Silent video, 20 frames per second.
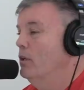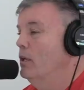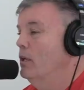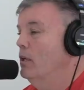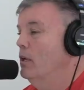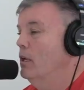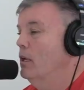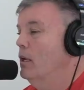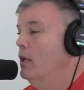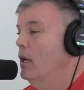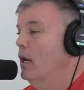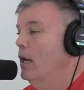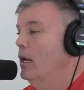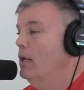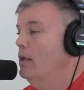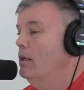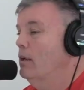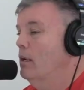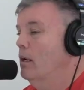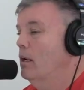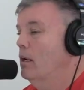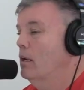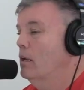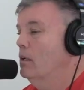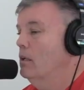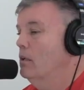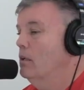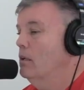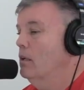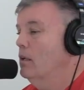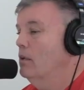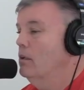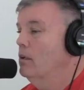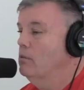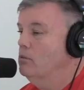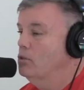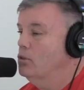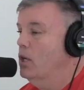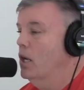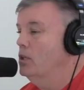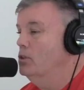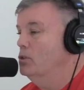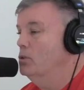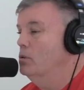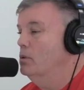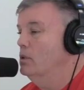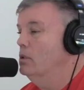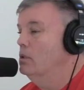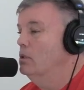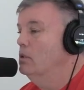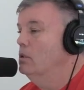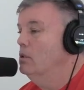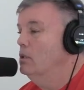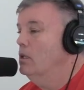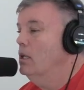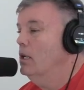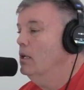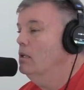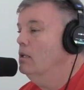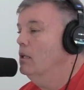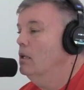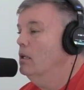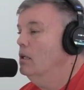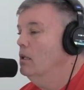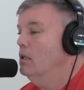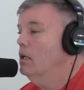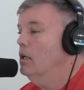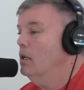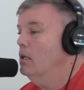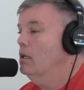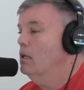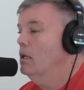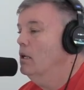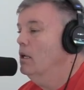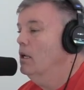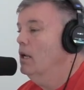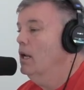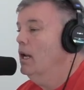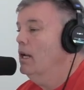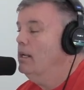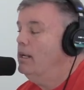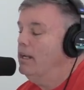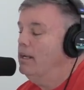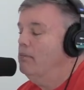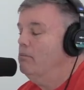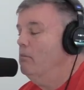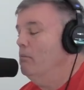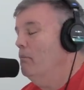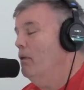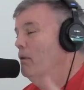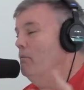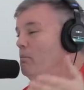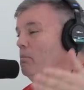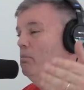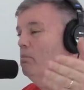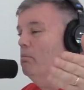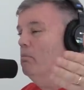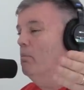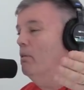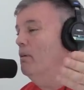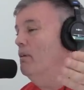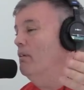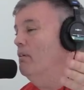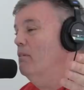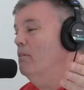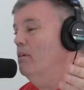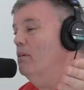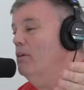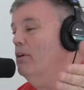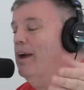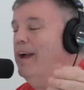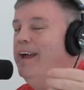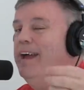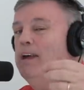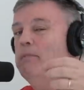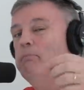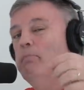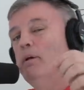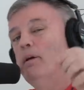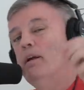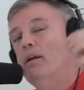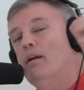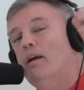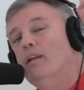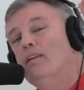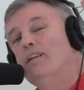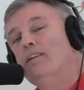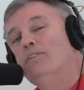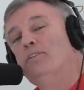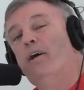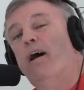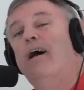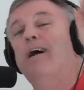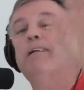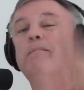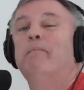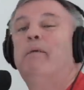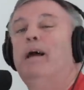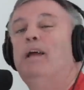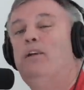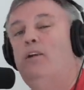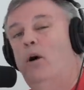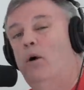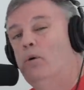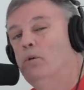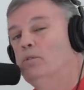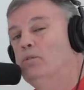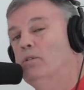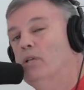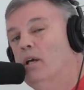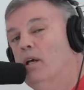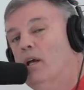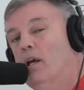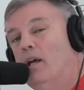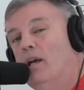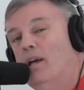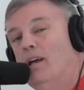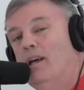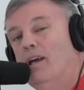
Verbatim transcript: Fury and uh, and then Joshua. I yeah. agree. Yeah, I would agree with and, that. And then my, uh, go ahead, put another dot in my nose